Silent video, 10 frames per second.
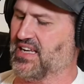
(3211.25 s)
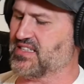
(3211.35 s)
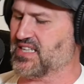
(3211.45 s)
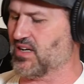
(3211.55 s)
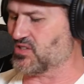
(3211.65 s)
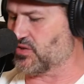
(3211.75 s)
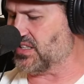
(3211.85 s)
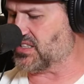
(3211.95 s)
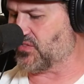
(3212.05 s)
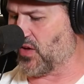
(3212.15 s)
tells her
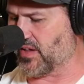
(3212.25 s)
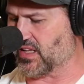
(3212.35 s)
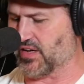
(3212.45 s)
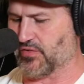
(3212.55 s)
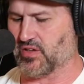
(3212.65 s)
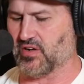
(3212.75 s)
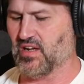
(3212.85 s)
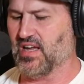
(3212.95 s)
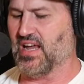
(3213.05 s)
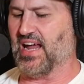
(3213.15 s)
he's falling in love with her.
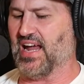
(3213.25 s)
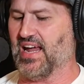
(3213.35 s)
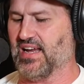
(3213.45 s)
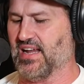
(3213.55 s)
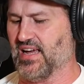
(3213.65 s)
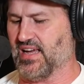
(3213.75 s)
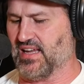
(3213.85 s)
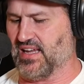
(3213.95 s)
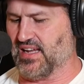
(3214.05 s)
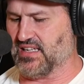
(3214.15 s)

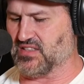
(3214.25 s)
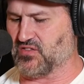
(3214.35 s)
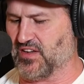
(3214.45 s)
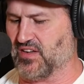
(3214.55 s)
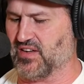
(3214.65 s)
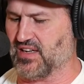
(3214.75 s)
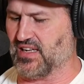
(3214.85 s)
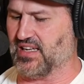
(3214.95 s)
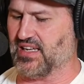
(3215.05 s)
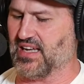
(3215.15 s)
And he's feeling,
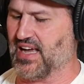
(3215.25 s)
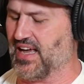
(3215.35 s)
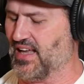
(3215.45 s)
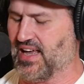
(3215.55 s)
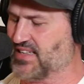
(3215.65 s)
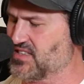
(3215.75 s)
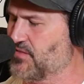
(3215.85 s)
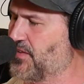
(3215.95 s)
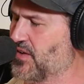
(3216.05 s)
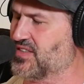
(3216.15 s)
he hasn't
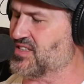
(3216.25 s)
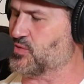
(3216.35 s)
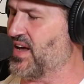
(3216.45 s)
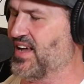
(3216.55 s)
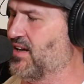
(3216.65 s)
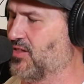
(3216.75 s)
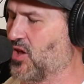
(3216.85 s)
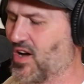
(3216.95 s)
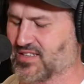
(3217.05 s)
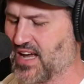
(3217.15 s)
felt this way in a
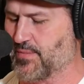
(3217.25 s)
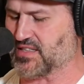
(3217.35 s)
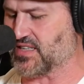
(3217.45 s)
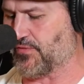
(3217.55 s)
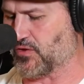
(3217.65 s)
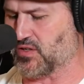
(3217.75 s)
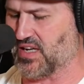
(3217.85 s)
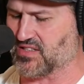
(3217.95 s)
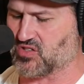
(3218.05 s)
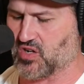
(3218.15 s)
long time except for
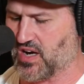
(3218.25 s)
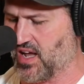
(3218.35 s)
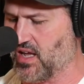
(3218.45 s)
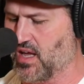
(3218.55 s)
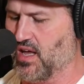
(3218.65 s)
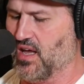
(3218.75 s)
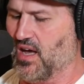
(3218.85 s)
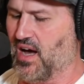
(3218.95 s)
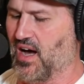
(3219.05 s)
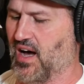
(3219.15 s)
yesterday.
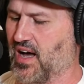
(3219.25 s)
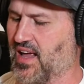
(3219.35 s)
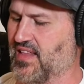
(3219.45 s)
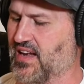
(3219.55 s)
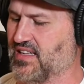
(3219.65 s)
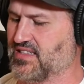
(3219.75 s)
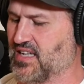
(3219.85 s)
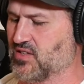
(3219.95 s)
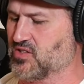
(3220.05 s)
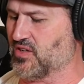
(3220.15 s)
And then he
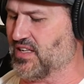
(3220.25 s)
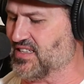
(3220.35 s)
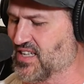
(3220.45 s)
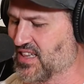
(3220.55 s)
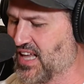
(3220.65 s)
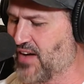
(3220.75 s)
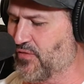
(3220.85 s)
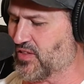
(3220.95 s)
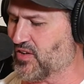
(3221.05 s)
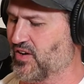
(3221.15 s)
tells her he's in love with her.